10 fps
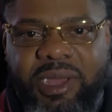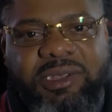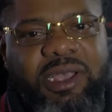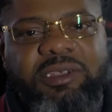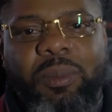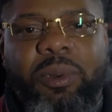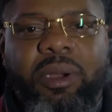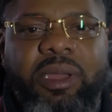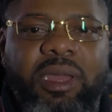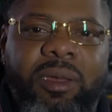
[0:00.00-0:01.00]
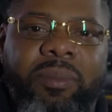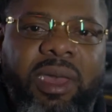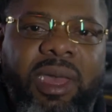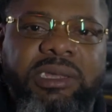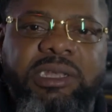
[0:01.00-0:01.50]
Make sure y'all support him,
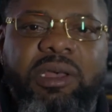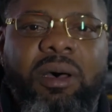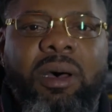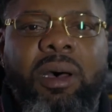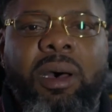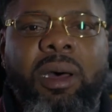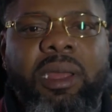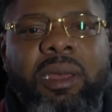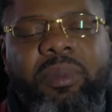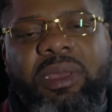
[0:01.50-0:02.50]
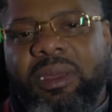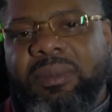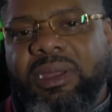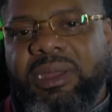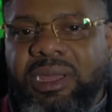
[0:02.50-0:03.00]
man. Just all the up and
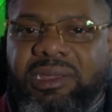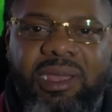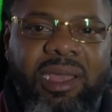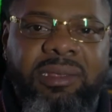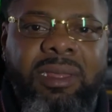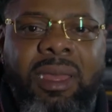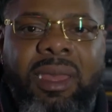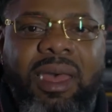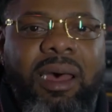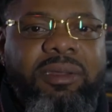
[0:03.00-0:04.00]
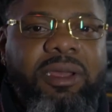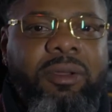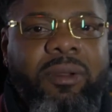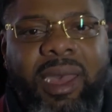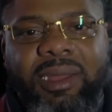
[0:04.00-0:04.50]
coming DJs out there
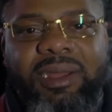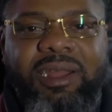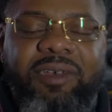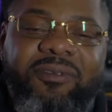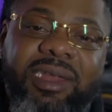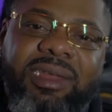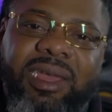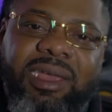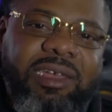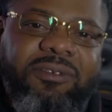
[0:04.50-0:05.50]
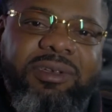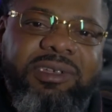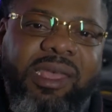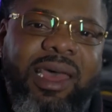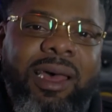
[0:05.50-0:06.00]
grinding. And if I didn't give you a
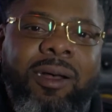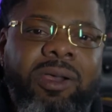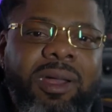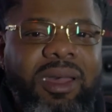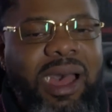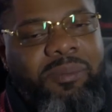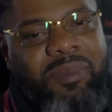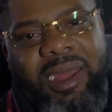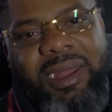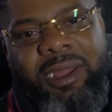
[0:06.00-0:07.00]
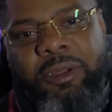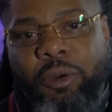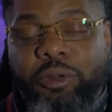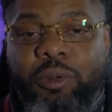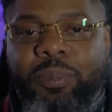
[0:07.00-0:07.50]
shout out, I might not
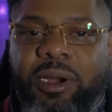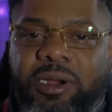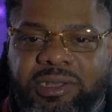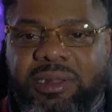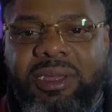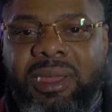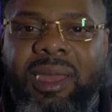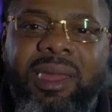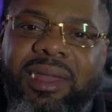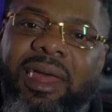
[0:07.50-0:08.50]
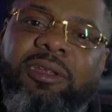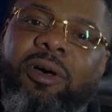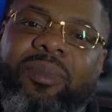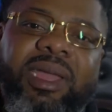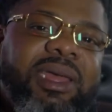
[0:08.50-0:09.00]
know you personally. That
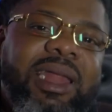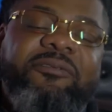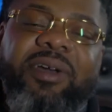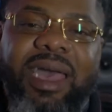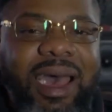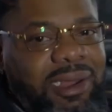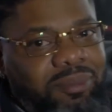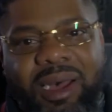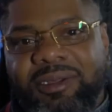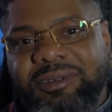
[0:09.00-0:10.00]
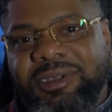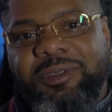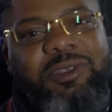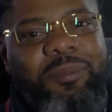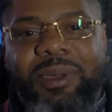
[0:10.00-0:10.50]
don't mean that I forgot about you
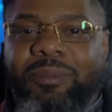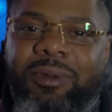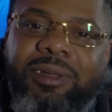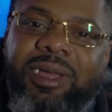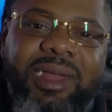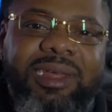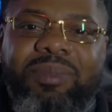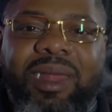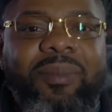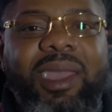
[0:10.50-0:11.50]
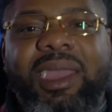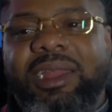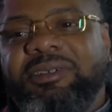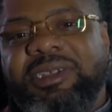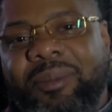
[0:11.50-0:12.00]
because some people will look at it and be like, man,
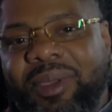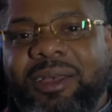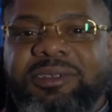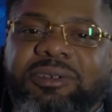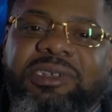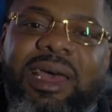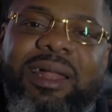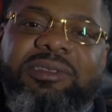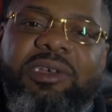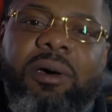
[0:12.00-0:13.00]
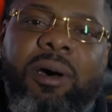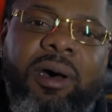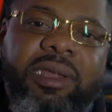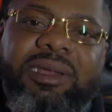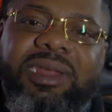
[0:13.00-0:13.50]
ain't even shout me out. So shout out to
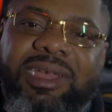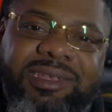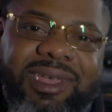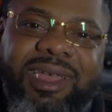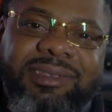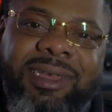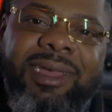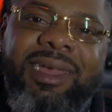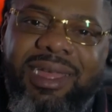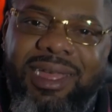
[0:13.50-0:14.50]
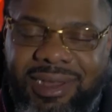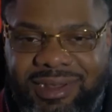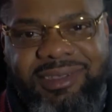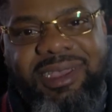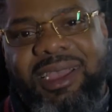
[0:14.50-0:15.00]
all the DJs in
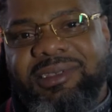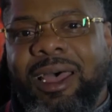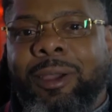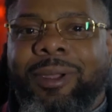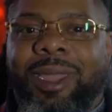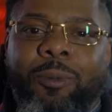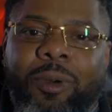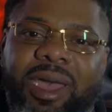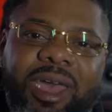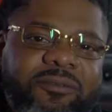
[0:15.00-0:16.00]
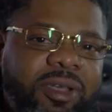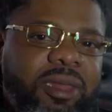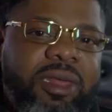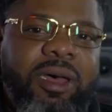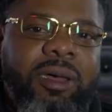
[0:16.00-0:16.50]
the CSRA, whatever
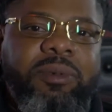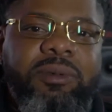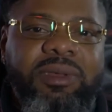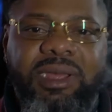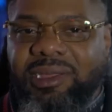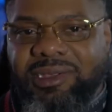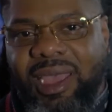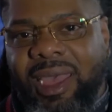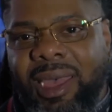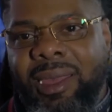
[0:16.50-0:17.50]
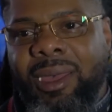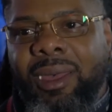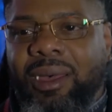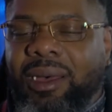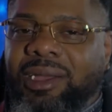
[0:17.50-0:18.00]
club you DJ at.
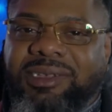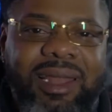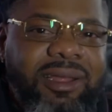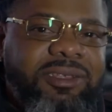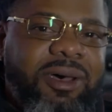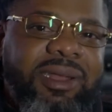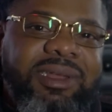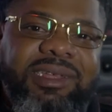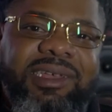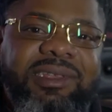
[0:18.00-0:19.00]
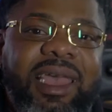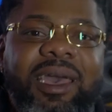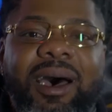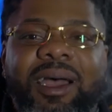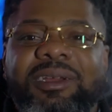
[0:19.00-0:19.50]
Uh, shout out to all the DJs
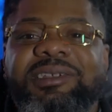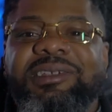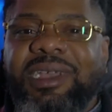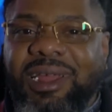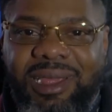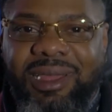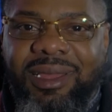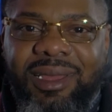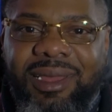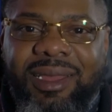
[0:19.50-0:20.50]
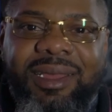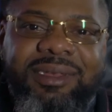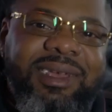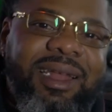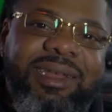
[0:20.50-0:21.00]
at Garden City.
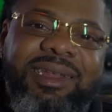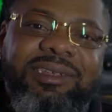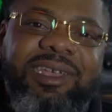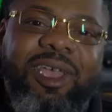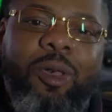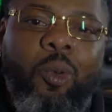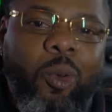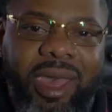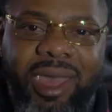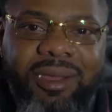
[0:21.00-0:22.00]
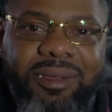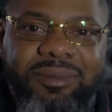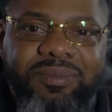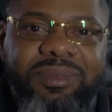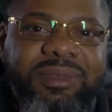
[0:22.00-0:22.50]
Shout out DJ Quet.
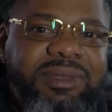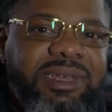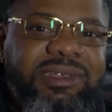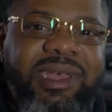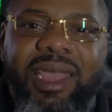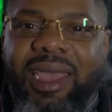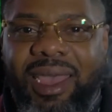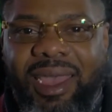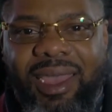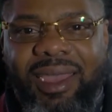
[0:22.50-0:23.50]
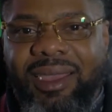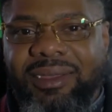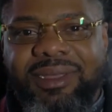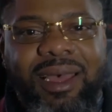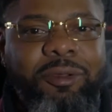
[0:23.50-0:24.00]
DJ
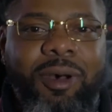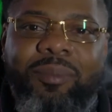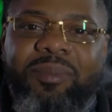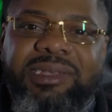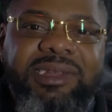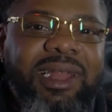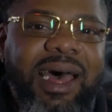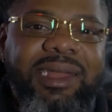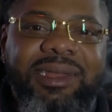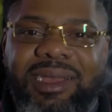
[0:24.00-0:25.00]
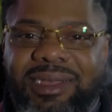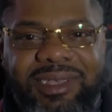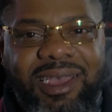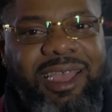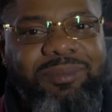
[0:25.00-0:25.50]
Hayes. I know I'm missing a lot of
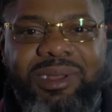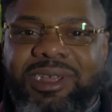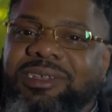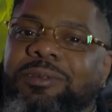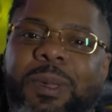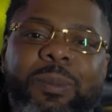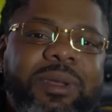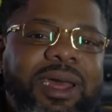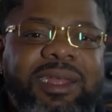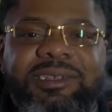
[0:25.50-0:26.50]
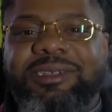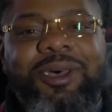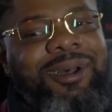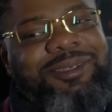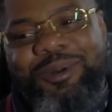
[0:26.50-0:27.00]
DJs, but these is people that I just
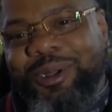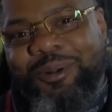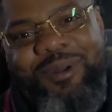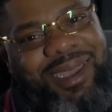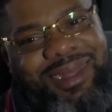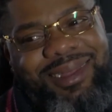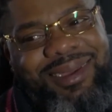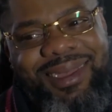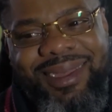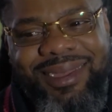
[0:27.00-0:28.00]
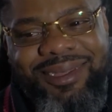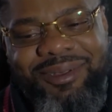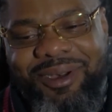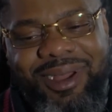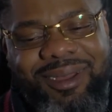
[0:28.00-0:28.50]
talk to on a regular. regular right,
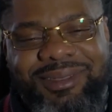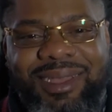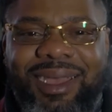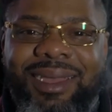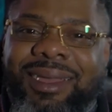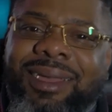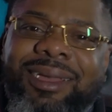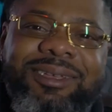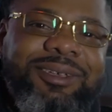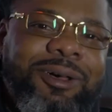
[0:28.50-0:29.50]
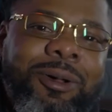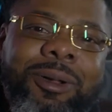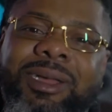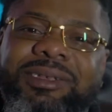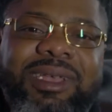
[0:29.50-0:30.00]
you know right, what I'm saying? Right, right,
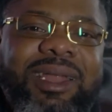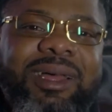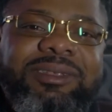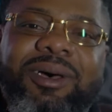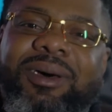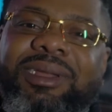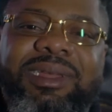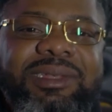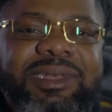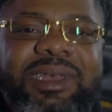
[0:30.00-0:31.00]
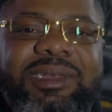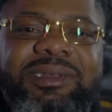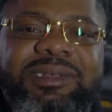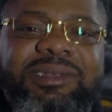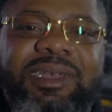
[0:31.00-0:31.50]
So shout out to all the DJs
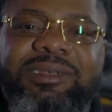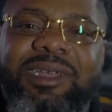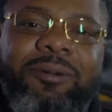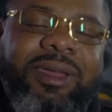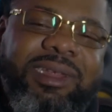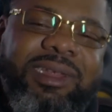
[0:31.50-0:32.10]
in the CSRA.